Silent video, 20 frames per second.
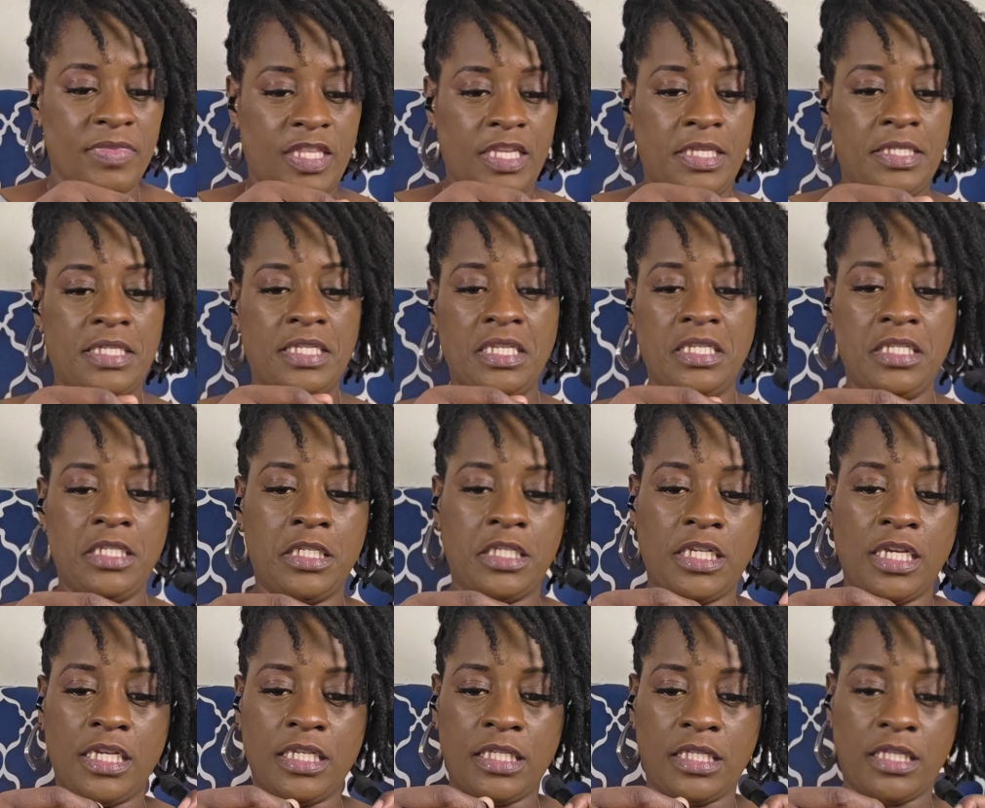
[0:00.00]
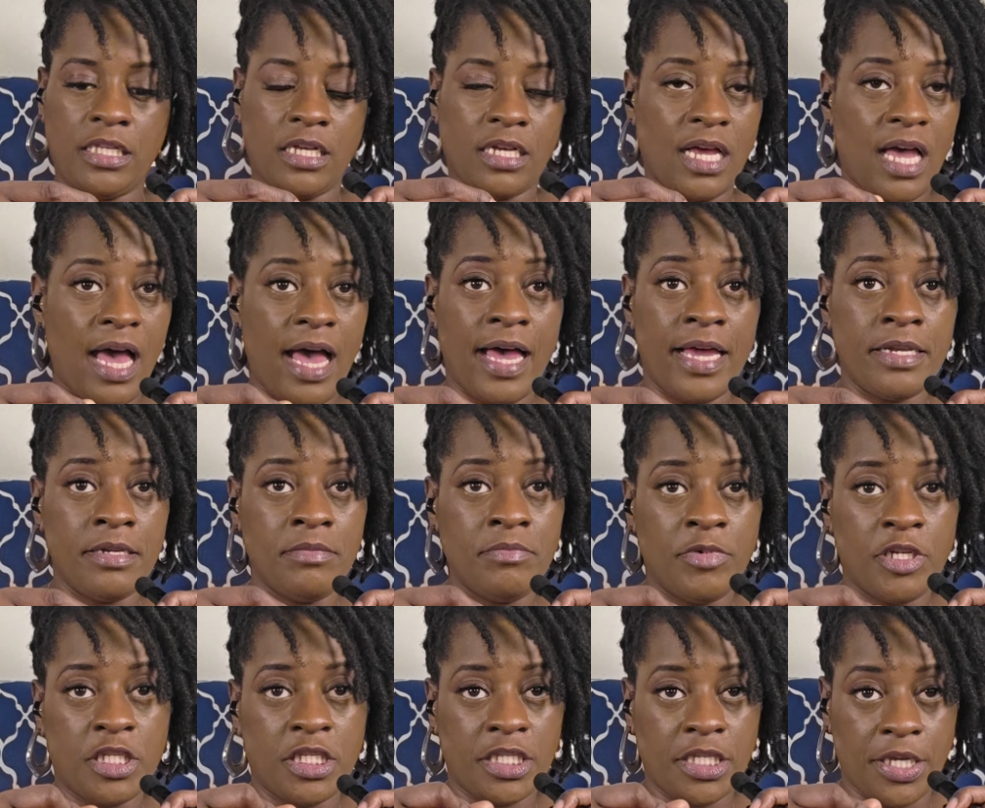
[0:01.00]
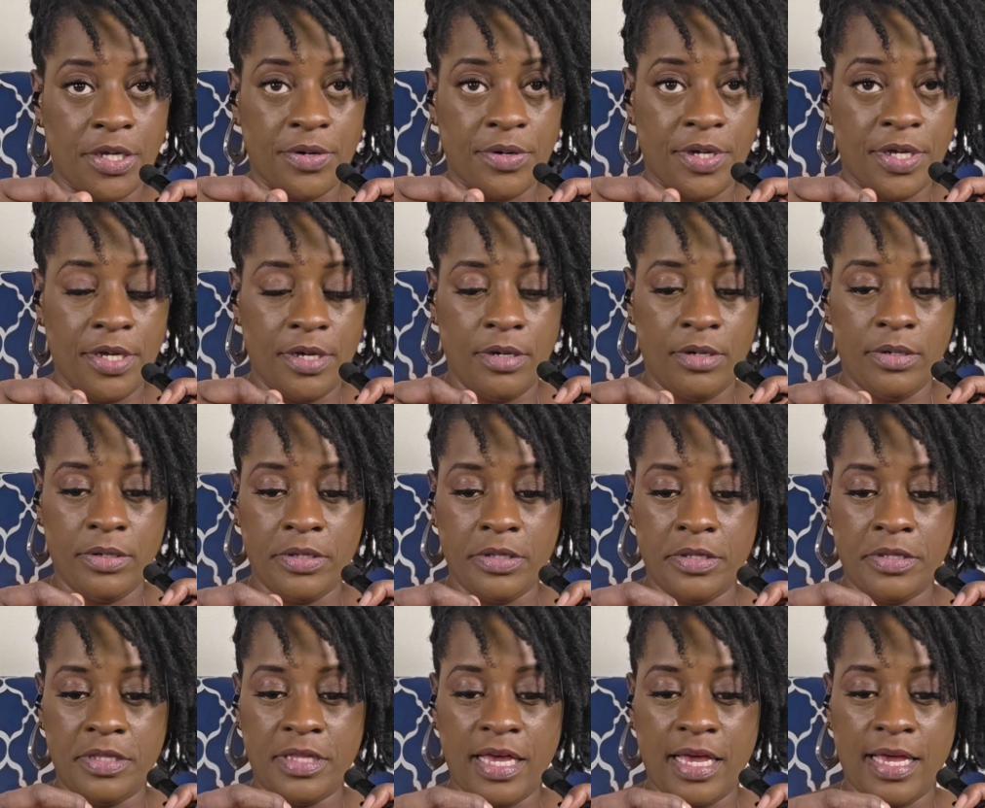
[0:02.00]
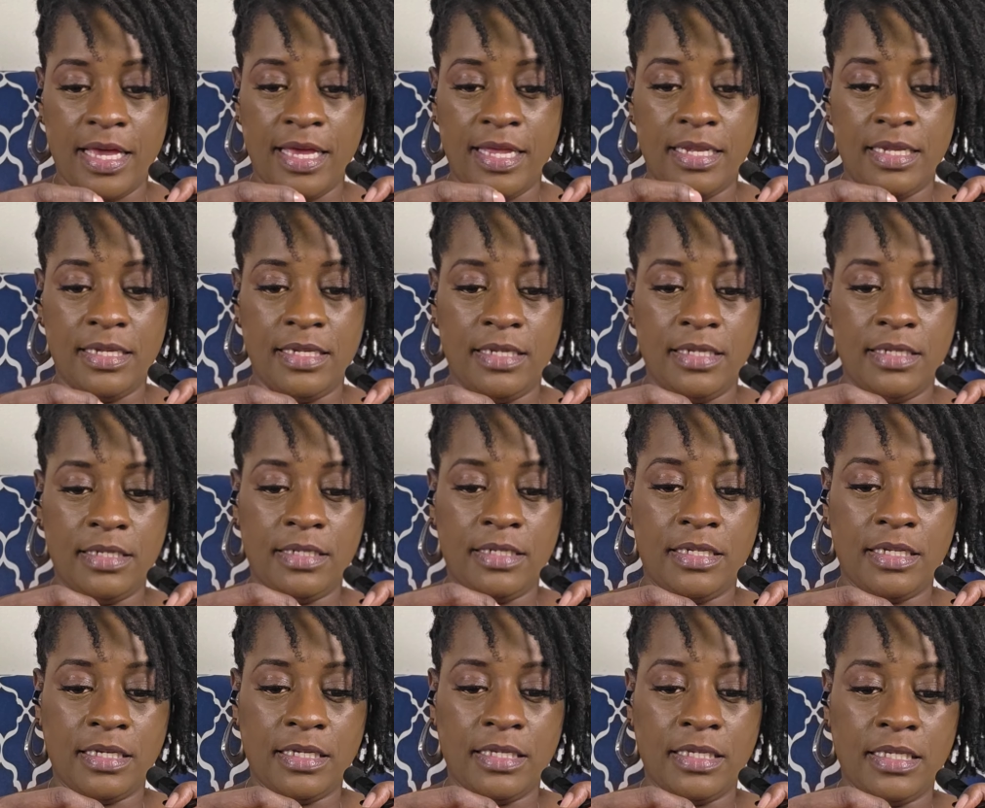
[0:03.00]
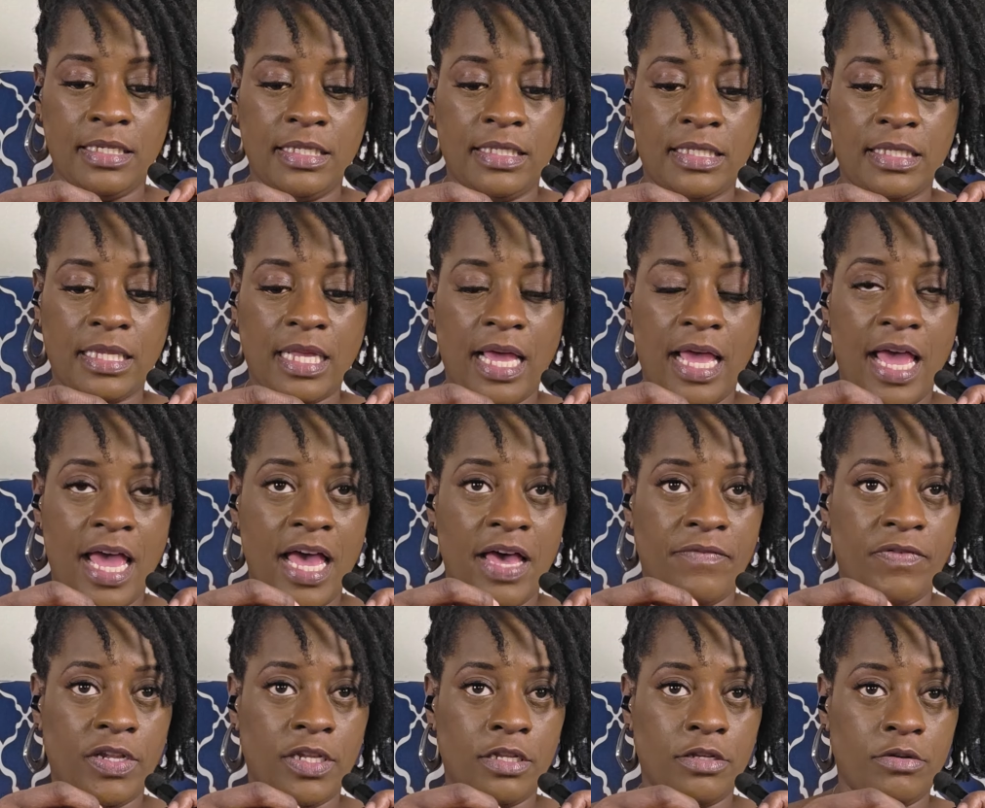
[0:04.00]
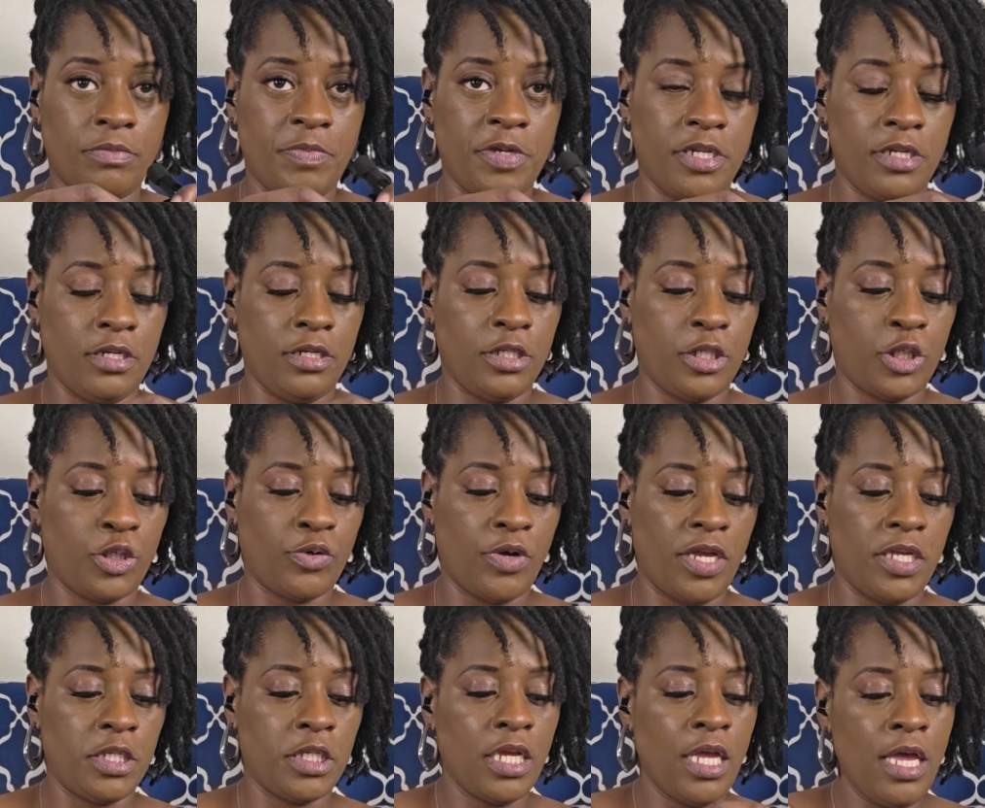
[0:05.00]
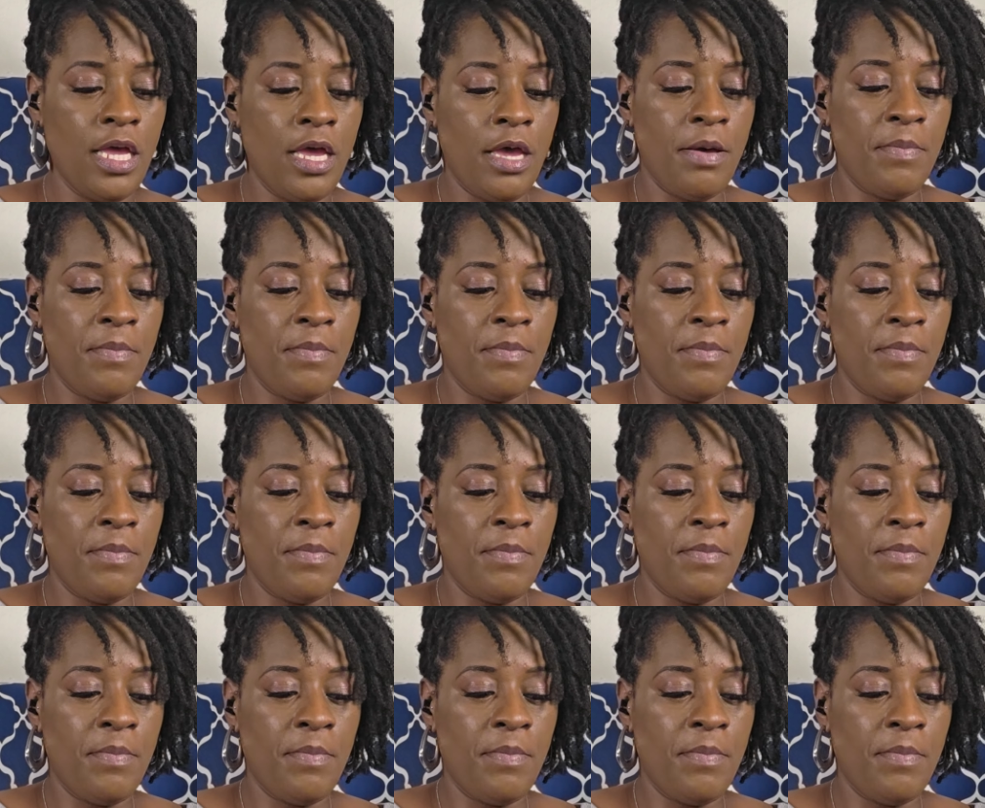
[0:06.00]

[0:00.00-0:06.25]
This is just a cotton material that does have a little bit of the stretch.